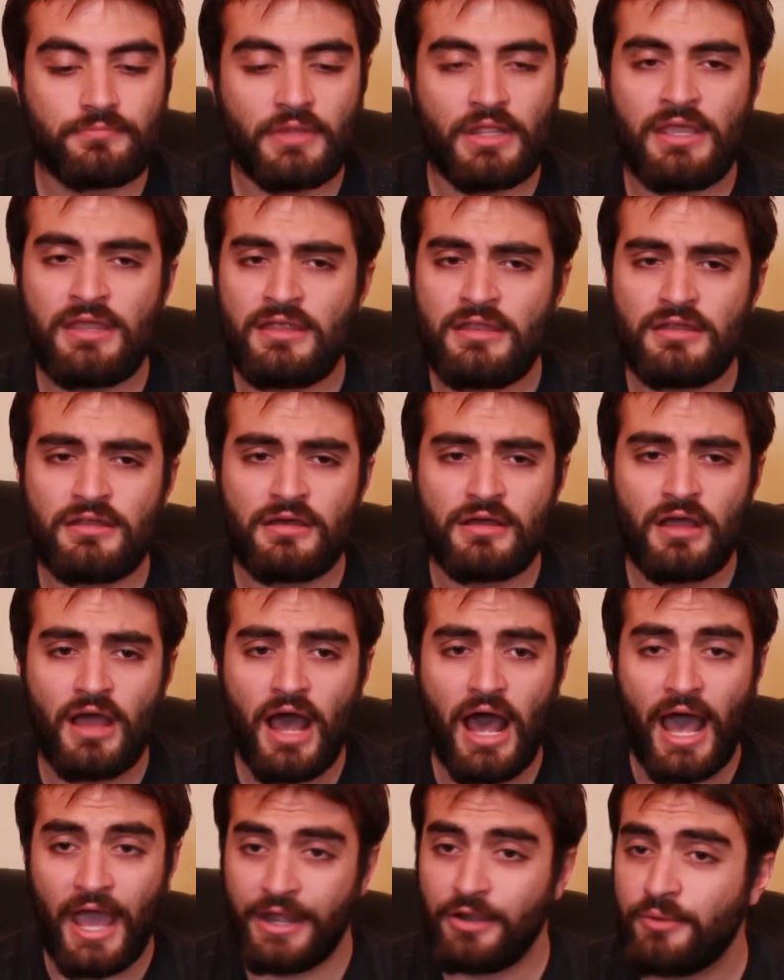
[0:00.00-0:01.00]
And
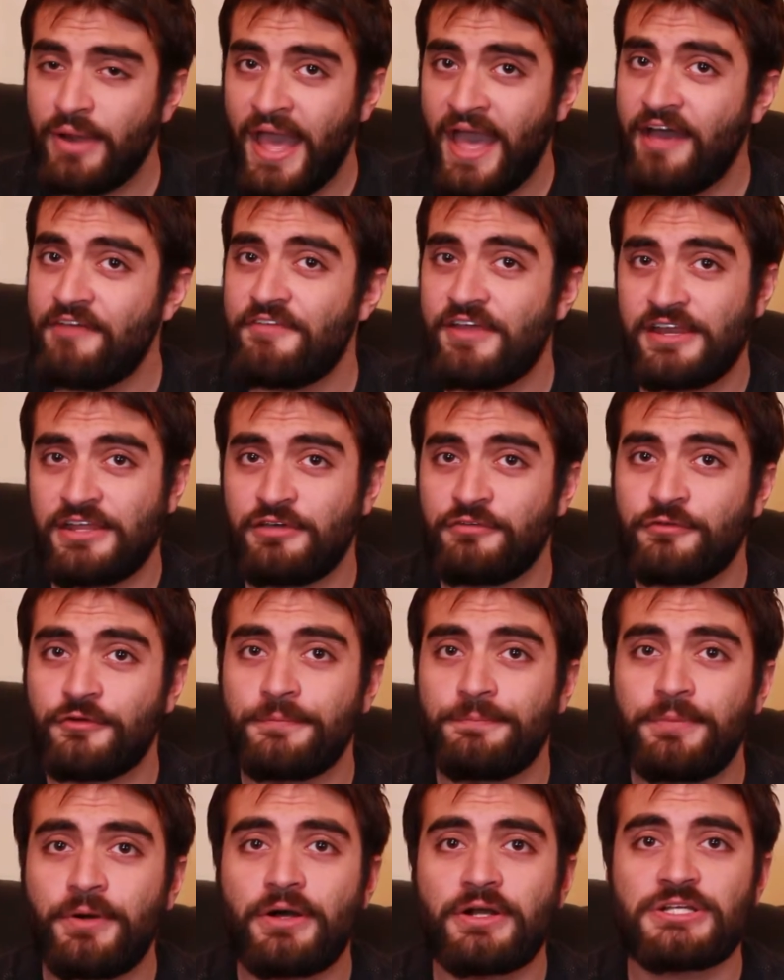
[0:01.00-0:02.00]
I don't have any of
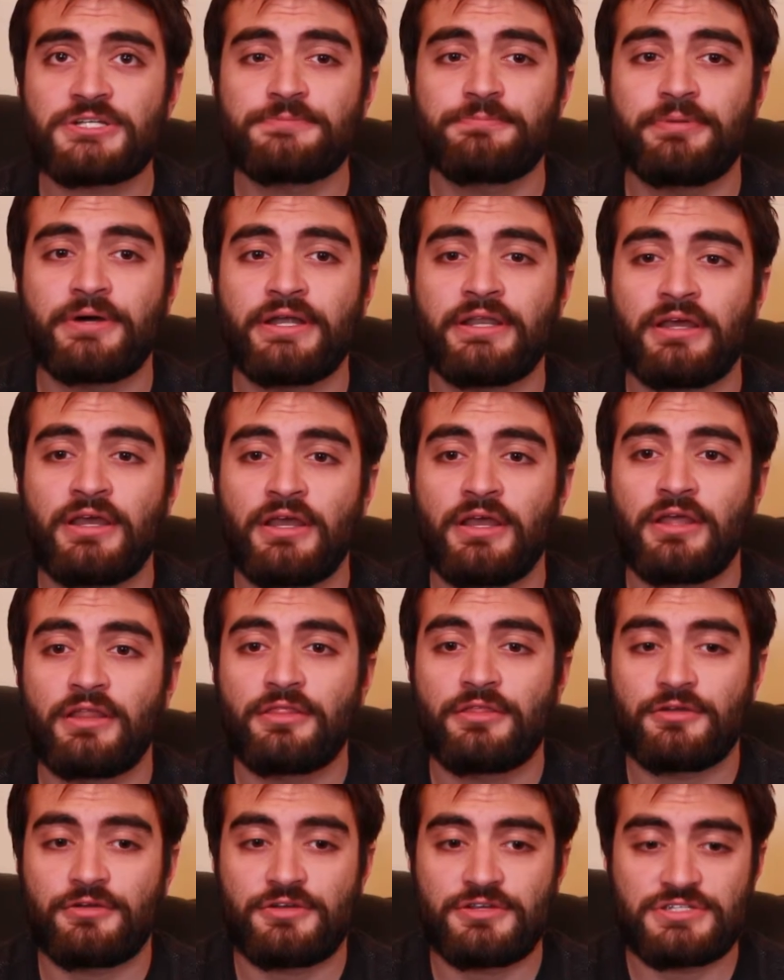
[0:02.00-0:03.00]
her books, but
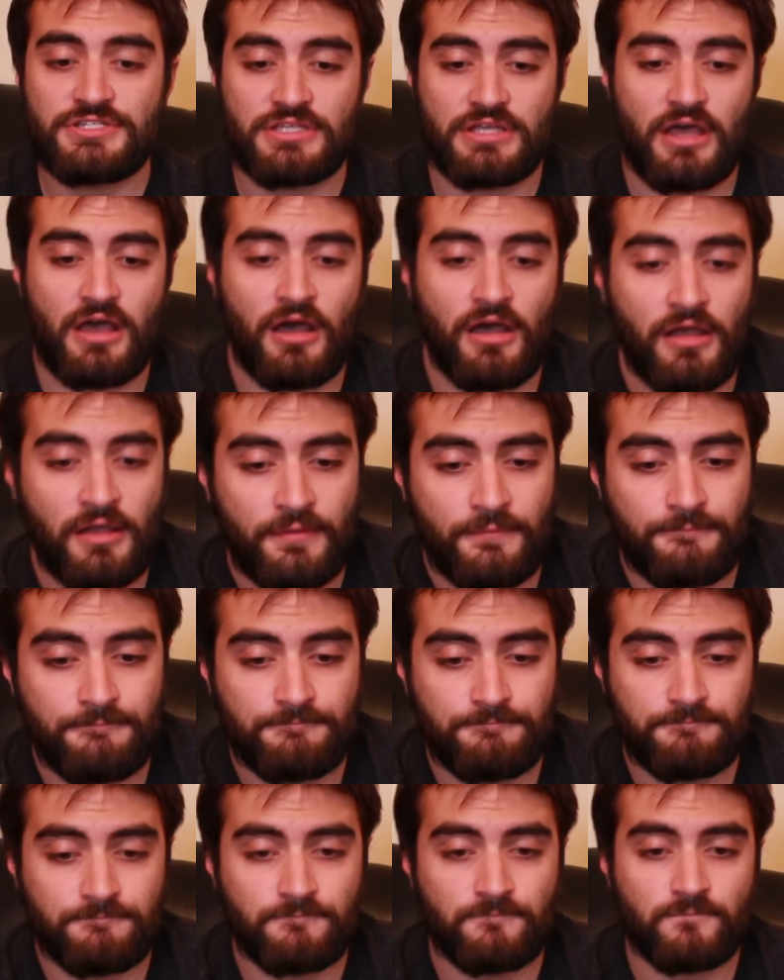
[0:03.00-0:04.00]
there's a
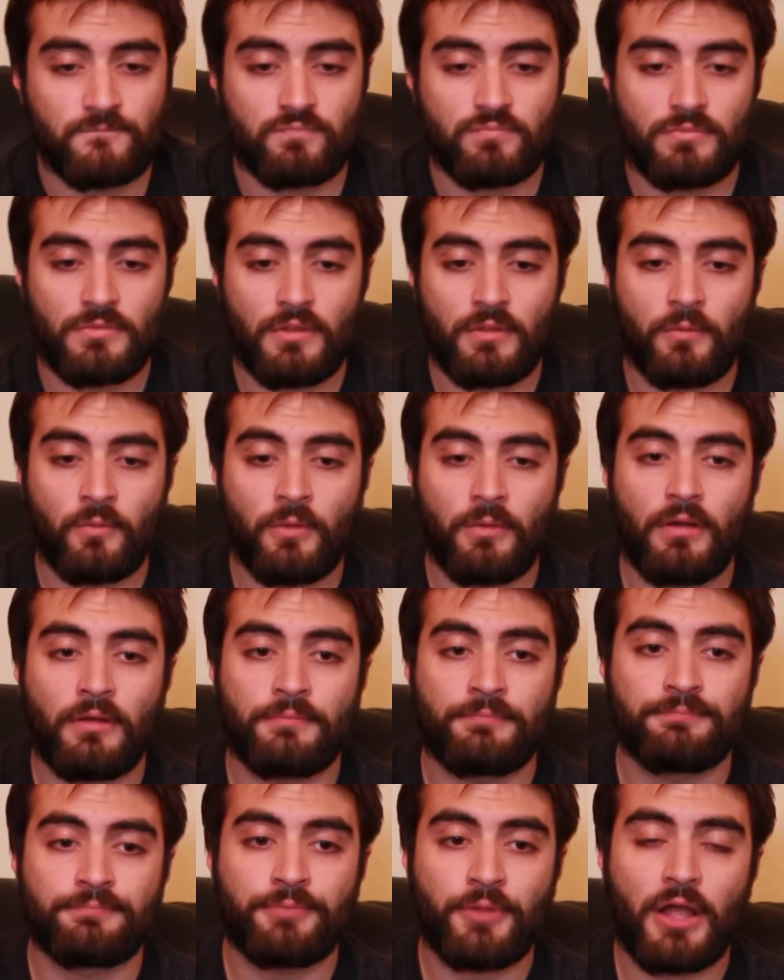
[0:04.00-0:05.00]

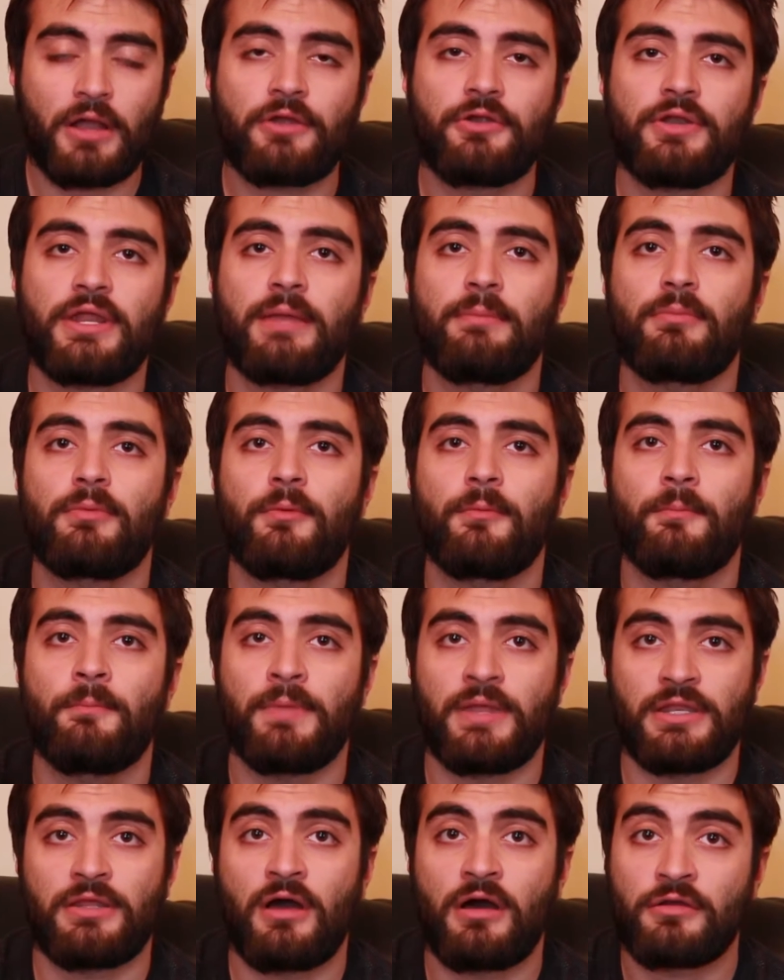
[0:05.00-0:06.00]
blogger named
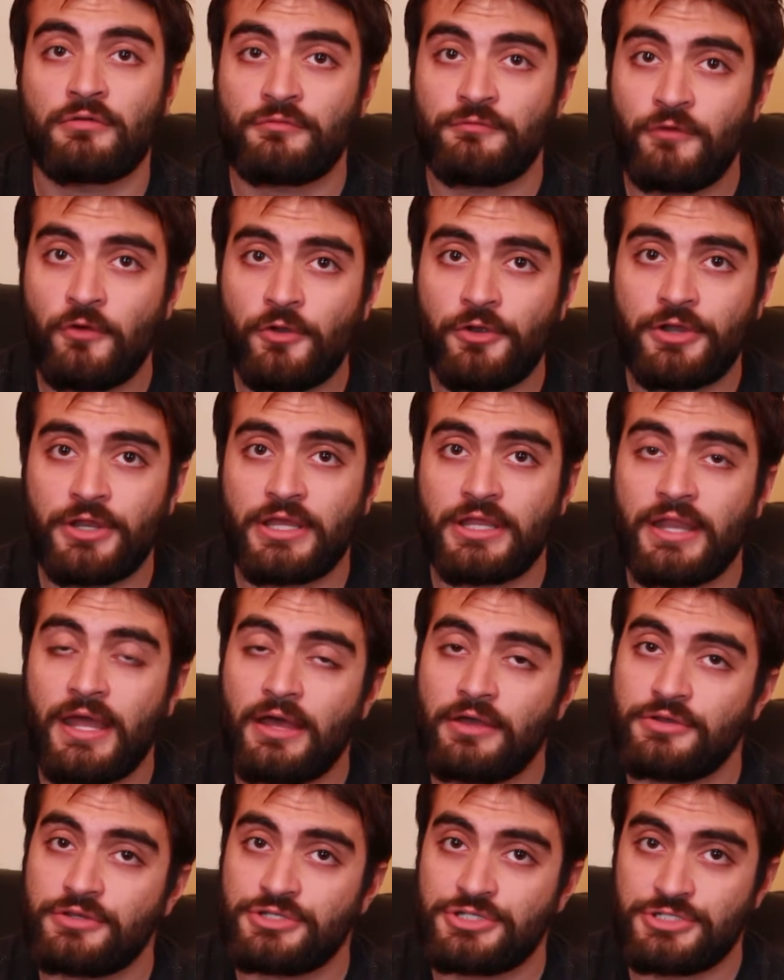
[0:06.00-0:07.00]
Mignon Fogarty.
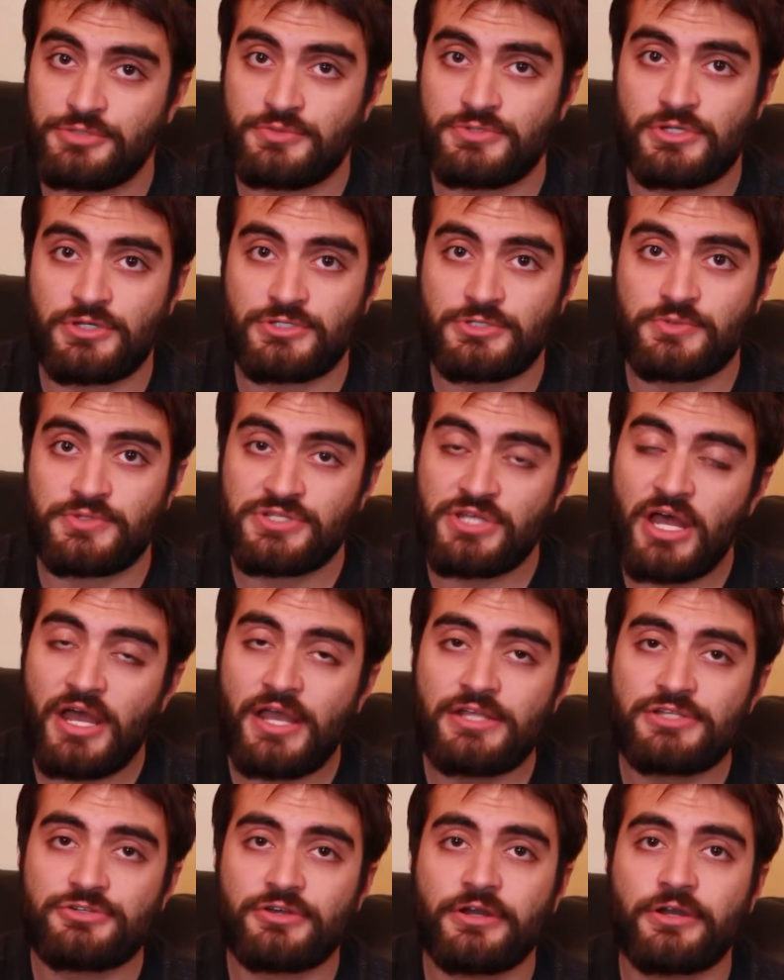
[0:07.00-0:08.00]
Now, she was also a
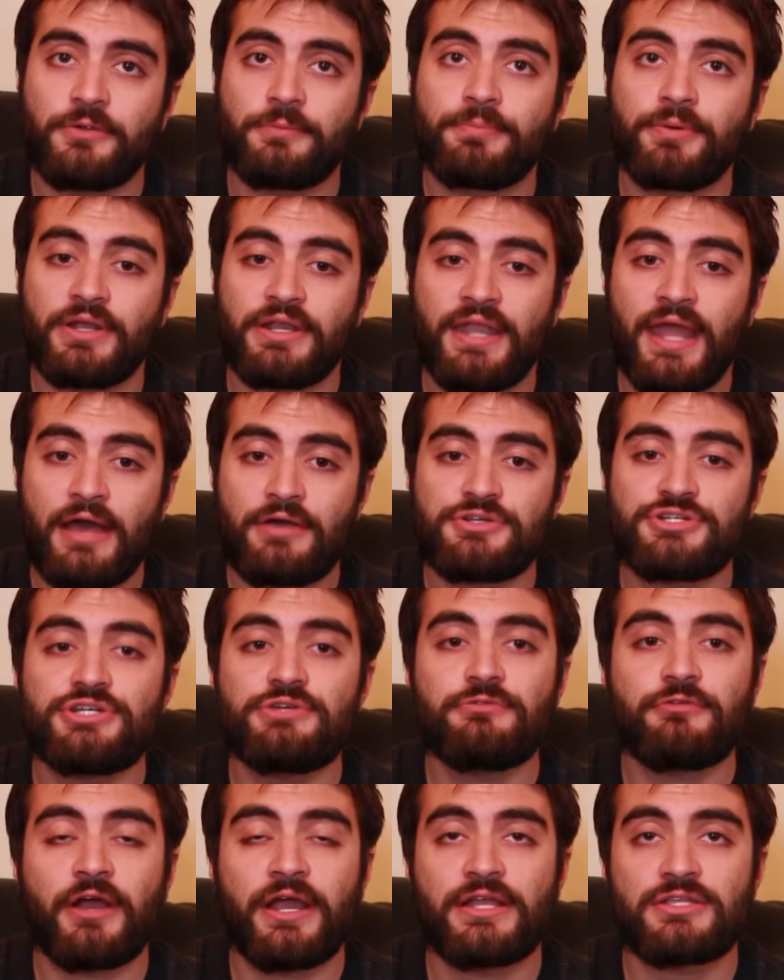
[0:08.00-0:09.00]
science writer, but now she
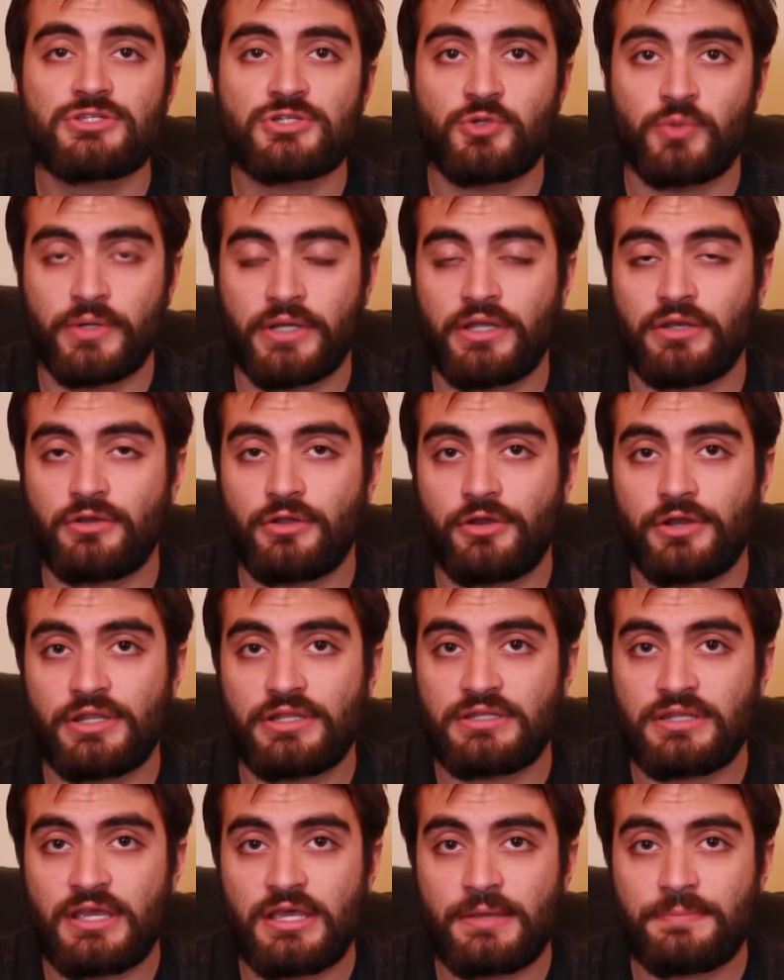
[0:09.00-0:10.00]
writes quick and
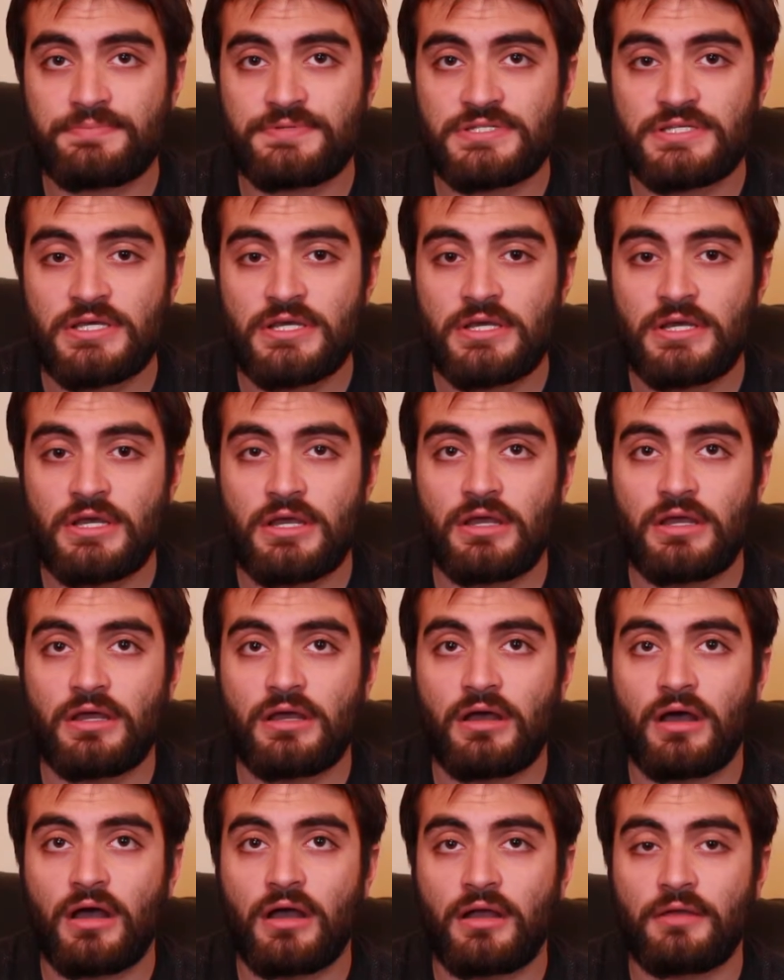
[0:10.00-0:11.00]
dirty tips
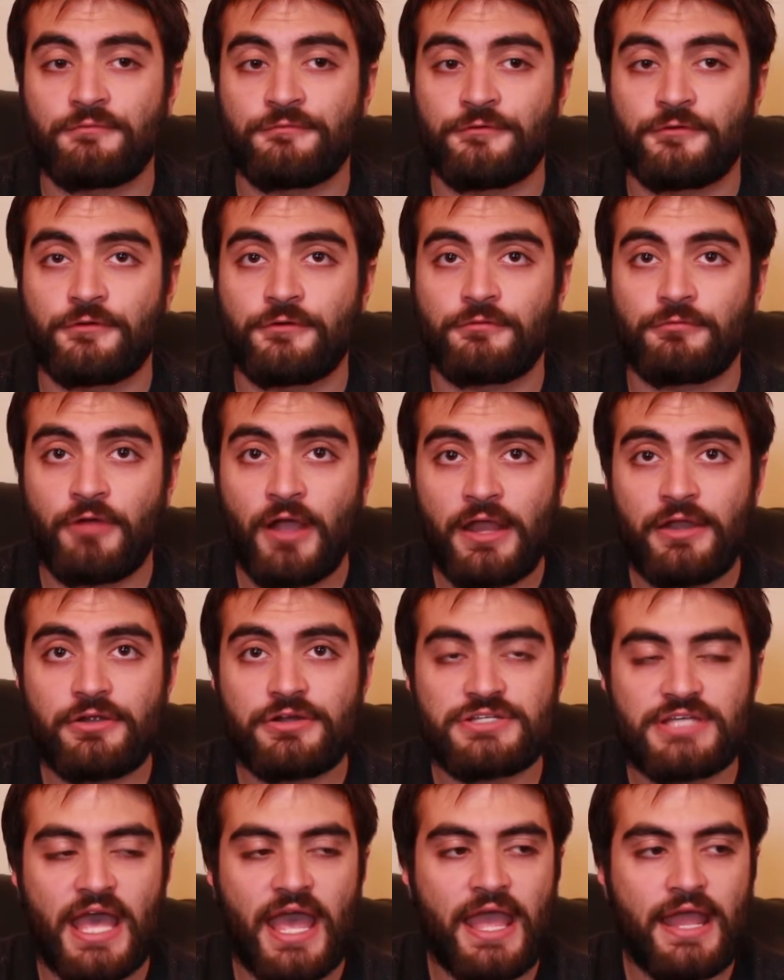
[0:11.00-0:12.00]
for
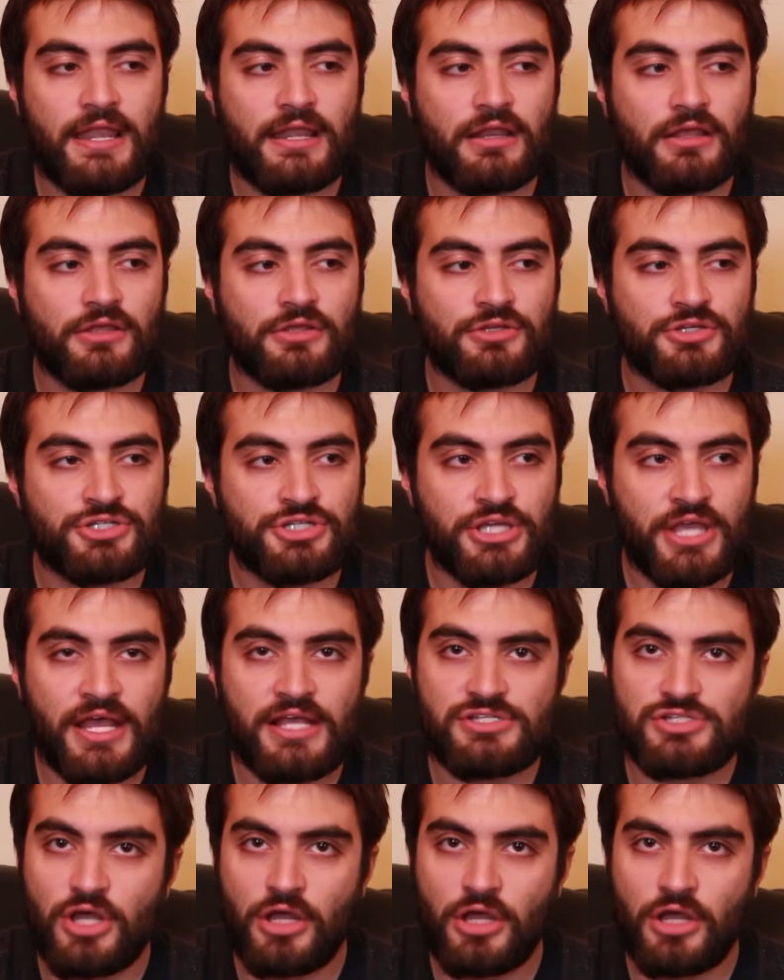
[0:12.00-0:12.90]
writers, and she has